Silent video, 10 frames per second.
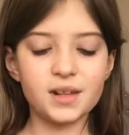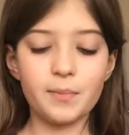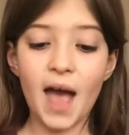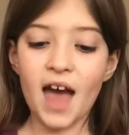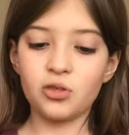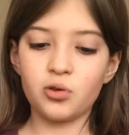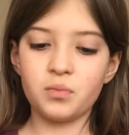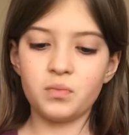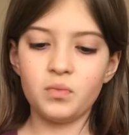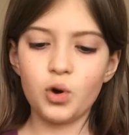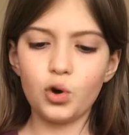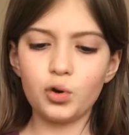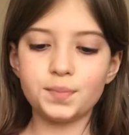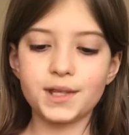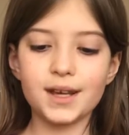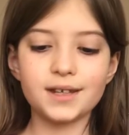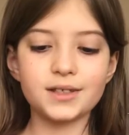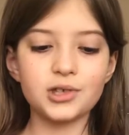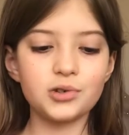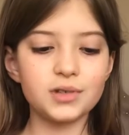bathroom. Oops,
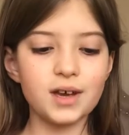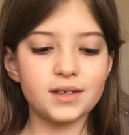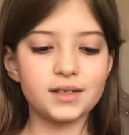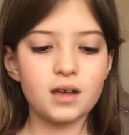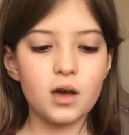excuse us.